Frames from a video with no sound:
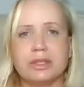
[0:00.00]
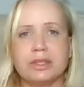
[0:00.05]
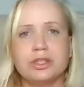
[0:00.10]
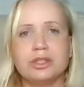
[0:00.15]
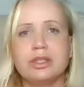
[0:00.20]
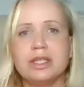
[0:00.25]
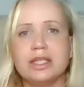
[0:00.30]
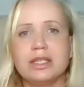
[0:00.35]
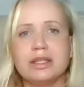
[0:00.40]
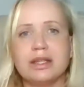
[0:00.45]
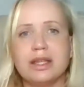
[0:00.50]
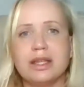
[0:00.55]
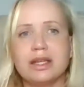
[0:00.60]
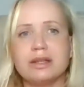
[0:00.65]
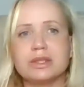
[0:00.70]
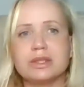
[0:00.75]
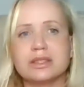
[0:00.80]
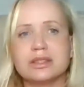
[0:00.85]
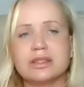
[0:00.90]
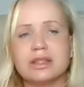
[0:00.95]
But
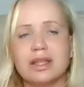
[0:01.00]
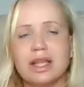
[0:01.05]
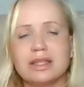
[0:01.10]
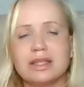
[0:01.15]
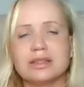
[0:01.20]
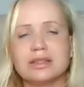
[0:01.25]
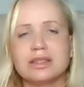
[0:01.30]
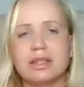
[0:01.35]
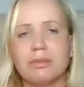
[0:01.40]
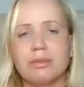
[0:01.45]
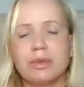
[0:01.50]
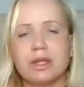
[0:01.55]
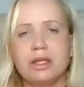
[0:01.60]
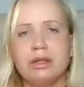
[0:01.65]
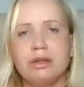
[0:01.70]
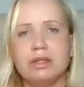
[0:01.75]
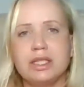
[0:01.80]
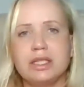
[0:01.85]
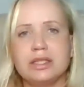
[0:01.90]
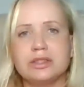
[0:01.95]
that's something
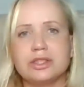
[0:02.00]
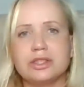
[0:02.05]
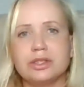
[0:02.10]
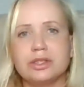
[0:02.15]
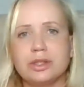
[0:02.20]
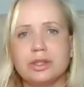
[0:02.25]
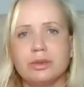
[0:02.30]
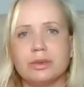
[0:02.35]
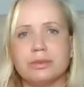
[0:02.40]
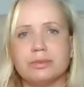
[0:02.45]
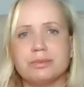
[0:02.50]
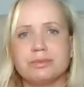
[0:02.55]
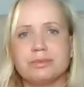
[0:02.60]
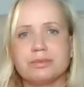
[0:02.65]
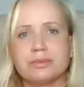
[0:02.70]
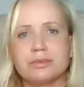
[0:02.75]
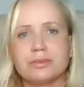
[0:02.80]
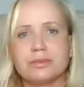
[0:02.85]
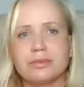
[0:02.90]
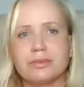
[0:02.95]
you need to do
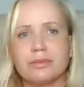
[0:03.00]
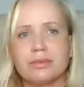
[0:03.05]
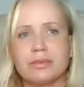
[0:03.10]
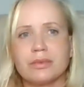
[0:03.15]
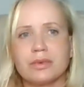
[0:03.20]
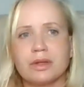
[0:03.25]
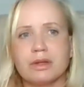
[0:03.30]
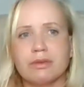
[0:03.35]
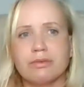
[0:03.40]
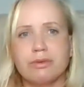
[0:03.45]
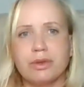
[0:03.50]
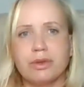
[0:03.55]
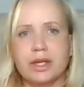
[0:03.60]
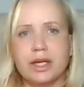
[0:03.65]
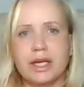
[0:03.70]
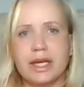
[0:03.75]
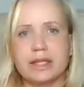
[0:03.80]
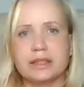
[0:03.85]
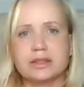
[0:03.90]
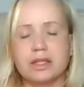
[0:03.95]
for the
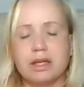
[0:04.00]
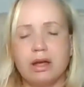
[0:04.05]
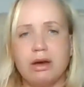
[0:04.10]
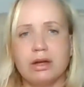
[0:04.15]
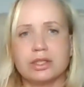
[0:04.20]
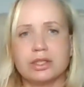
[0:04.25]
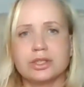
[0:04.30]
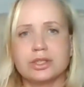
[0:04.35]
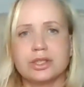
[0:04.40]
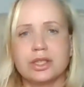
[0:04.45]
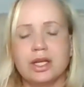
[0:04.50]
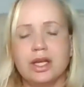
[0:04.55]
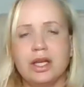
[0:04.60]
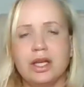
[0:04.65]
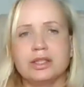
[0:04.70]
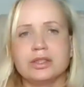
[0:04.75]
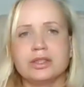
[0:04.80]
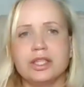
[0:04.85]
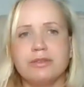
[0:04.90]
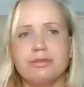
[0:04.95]
next launch.
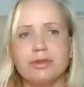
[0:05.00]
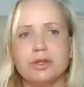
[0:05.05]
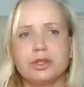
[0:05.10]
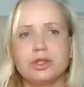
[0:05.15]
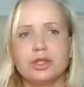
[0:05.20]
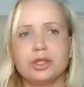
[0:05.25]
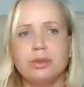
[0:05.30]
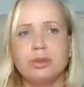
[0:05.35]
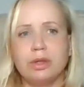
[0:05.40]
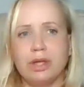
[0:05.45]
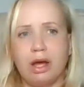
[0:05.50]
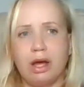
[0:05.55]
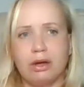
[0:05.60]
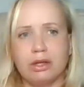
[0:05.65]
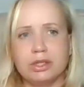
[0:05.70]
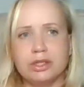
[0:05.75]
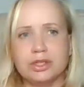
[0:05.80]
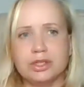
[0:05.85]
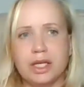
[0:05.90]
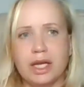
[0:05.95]
So if you do
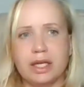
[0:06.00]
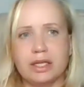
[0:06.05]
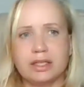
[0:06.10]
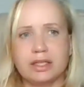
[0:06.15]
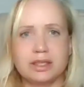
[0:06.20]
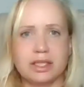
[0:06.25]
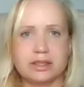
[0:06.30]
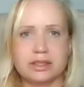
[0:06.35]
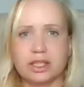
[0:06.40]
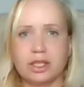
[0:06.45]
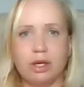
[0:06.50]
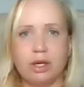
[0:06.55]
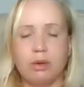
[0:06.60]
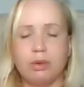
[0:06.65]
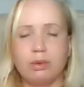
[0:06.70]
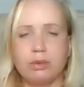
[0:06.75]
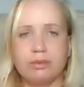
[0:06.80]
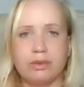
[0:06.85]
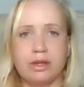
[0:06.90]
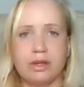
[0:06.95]
launch and it doesn't
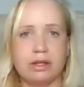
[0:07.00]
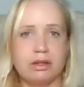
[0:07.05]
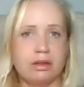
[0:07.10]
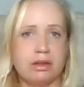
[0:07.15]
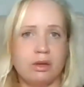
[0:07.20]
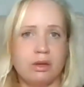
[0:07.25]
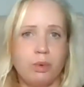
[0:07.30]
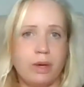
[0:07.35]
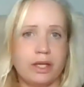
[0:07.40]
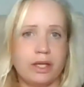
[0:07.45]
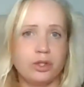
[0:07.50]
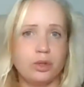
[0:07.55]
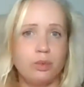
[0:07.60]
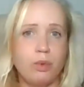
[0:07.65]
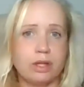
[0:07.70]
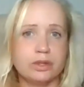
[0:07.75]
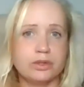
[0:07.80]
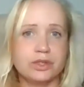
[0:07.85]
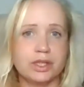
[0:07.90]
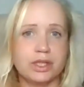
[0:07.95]
go the way you
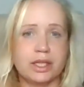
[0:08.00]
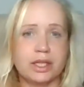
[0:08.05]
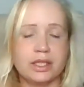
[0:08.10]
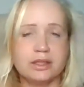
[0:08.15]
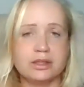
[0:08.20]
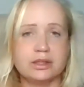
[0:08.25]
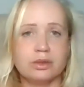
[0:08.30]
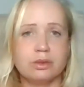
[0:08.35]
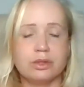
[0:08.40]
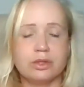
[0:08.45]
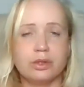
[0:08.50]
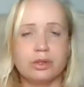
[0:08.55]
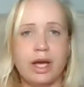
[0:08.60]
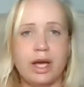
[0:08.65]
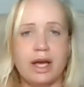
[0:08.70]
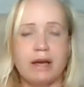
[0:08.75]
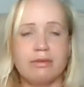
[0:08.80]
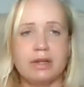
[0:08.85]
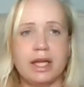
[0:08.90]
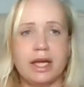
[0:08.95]
wanted it, or you
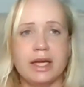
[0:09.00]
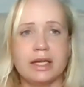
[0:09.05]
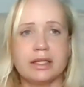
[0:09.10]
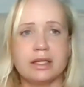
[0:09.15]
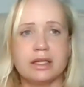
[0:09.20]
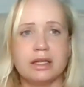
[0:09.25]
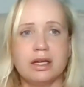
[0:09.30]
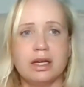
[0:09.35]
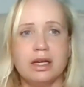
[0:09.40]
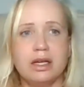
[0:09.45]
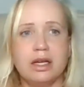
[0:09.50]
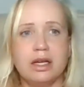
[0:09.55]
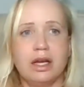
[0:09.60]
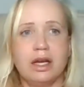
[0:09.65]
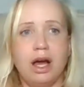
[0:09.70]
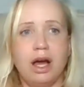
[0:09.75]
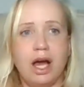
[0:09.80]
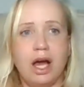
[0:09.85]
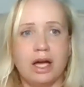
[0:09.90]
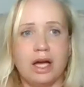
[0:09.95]
have like
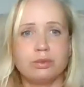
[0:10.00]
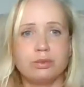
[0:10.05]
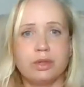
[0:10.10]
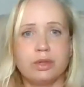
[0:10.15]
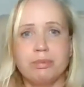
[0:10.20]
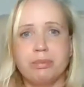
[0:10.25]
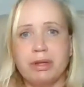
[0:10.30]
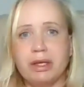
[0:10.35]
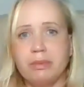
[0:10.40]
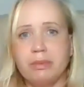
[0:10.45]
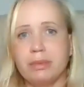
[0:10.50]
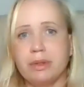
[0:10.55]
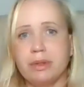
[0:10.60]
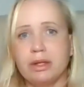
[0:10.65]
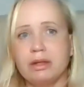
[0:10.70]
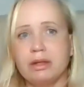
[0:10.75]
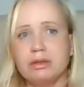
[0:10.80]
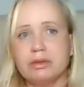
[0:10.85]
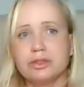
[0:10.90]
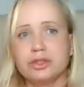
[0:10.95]
100
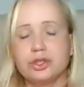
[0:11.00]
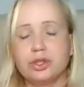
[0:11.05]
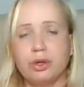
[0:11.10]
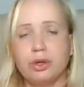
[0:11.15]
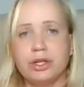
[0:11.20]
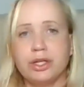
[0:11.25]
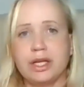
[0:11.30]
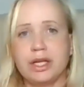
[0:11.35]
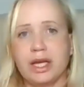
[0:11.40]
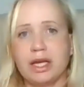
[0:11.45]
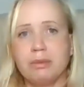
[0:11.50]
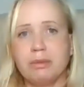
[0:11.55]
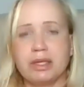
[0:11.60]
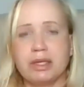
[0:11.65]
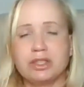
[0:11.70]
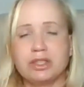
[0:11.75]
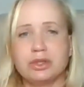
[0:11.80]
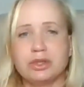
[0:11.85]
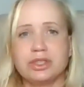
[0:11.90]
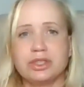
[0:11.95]
people joining,
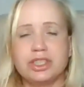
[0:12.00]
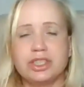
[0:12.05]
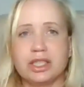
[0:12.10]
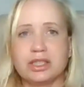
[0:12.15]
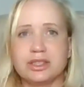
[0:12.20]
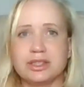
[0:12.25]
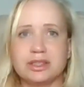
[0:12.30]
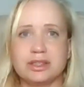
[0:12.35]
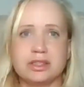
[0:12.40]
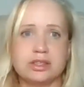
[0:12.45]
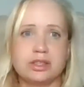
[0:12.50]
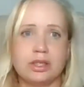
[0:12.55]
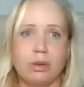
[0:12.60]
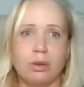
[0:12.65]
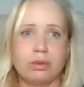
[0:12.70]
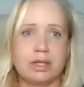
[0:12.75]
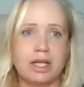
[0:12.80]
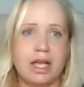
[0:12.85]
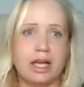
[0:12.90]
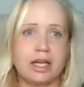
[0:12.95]
but you just
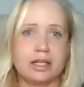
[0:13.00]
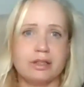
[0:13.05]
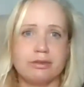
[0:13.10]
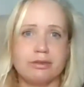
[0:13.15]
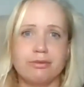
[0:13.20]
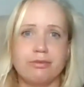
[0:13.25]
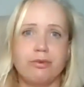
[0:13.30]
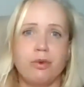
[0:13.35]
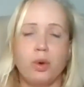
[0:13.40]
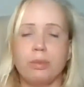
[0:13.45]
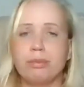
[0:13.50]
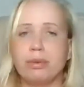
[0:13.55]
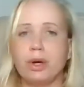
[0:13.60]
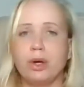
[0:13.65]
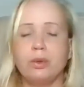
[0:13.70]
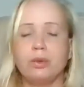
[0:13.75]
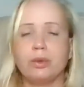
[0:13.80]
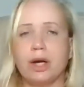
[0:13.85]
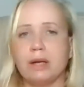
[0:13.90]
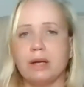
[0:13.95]
sold like 4
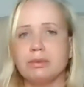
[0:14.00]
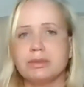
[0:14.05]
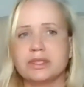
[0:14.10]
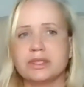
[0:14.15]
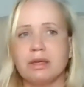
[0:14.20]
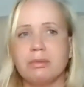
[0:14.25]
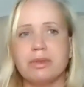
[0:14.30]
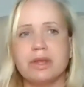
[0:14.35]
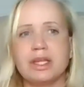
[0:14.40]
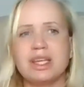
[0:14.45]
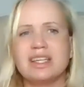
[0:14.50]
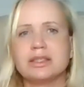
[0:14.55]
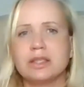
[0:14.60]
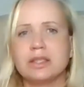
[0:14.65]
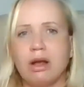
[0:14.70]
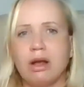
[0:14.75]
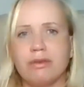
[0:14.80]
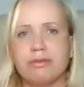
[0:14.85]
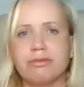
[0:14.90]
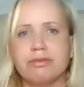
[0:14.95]
programs, something
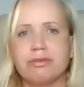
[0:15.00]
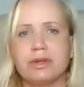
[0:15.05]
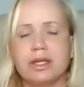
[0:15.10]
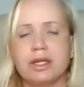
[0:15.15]
is off.